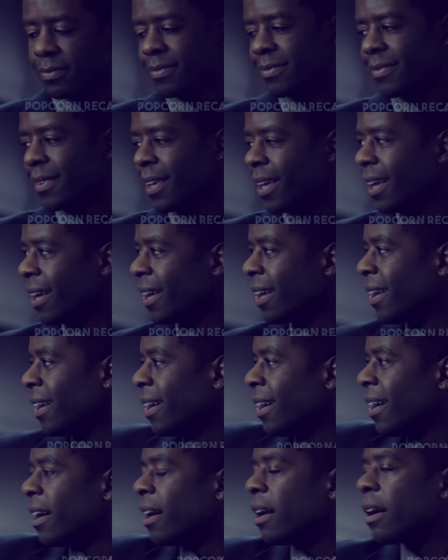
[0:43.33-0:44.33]
Outside the
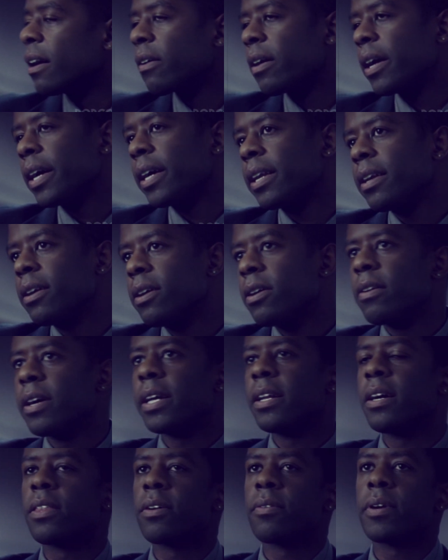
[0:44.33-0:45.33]
interview room,
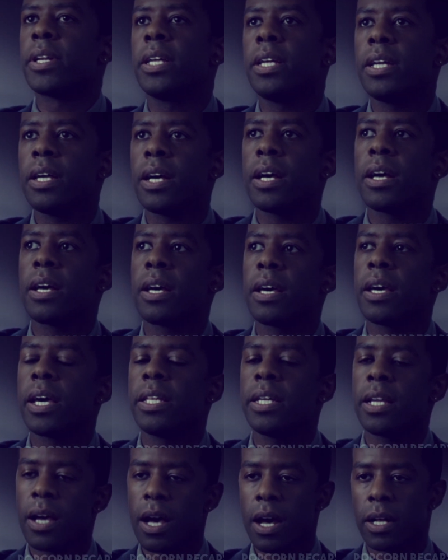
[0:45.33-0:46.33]
Lilith suggests that her
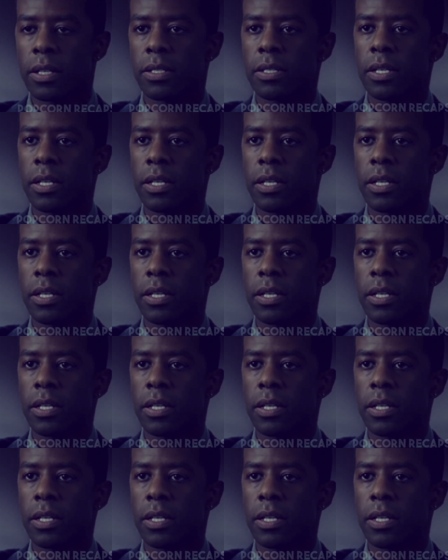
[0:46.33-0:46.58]
parents